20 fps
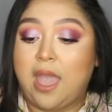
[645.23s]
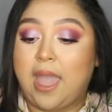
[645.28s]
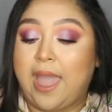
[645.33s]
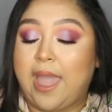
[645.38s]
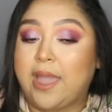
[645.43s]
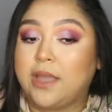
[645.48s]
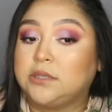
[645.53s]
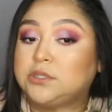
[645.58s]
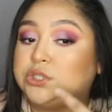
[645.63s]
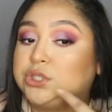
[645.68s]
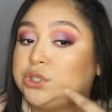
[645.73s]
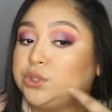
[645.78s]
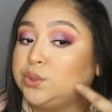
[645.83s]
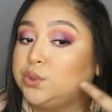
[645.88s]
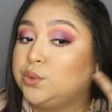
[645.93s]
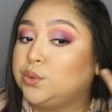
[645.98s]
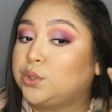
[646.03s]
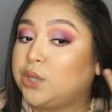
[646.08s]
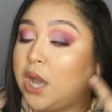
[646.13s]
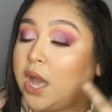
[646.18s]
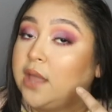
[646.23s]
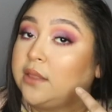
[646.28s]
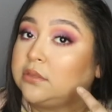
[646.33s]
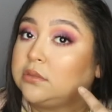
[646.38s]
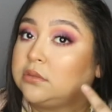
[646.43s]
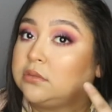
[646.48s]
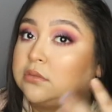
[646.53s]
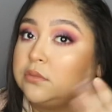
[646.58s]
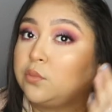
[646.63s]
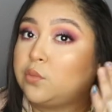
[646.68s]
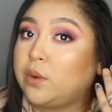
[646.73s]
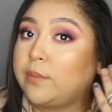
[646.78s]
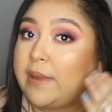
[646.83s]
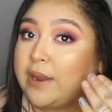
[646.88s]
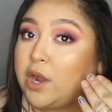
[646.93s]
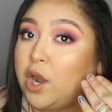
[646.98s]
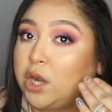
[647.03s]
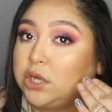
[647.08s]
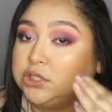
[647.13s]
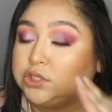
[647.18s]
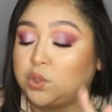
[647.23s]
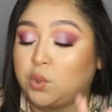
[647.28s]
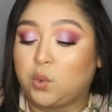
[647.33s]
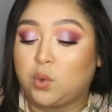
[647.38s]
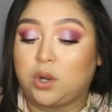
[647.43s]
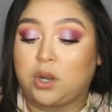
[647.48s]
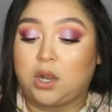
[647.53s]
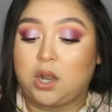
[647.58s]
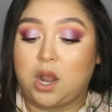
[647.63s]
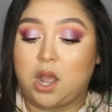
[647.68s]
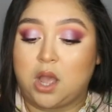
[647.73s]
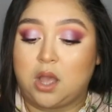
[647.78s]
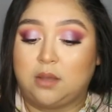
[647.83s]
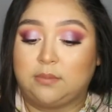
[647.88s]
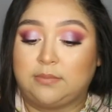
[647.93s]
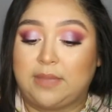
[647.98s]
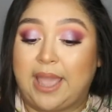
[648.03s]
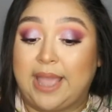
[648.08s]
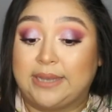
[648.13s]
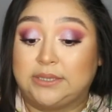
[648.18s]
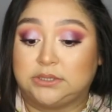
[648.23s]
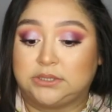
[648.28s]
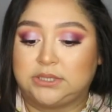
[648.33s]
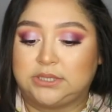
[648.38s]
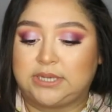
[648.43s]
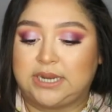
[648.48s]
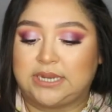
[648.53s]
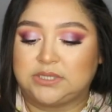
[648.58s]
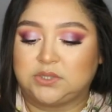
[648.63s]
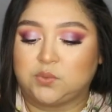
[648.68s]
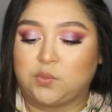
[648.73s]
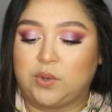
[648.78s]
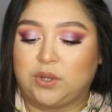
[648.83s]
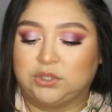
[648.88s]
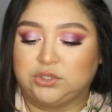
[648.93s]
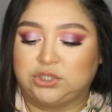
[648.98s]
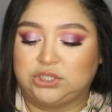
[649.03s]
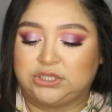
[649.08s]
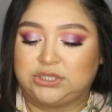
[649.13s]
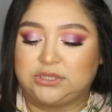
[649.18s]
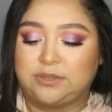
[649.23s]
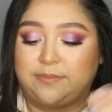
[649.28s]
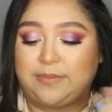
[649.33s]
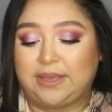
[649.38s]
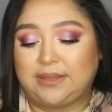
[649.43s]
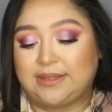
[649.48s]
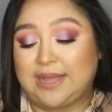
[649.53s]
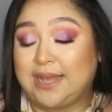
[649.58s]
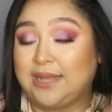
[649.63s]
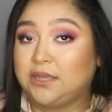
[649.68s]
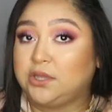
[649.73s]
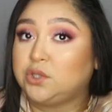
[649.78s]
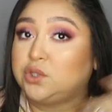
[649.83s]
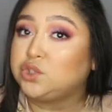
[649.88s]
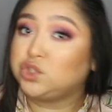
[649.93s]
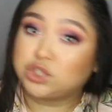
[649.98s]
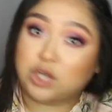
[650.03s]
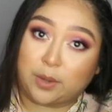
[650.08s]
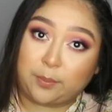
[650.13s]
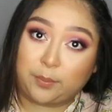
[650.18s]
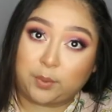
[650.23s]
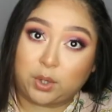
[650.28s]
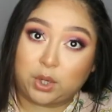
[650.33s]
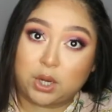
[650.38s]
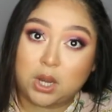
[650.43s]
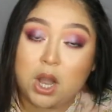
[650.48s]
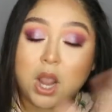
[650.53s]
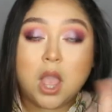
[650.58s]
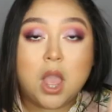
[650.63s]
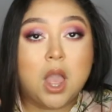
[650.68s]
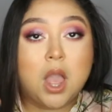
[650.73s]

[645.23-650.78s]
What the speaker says: and to cut where my contour ended as well, just to make that a little sharper.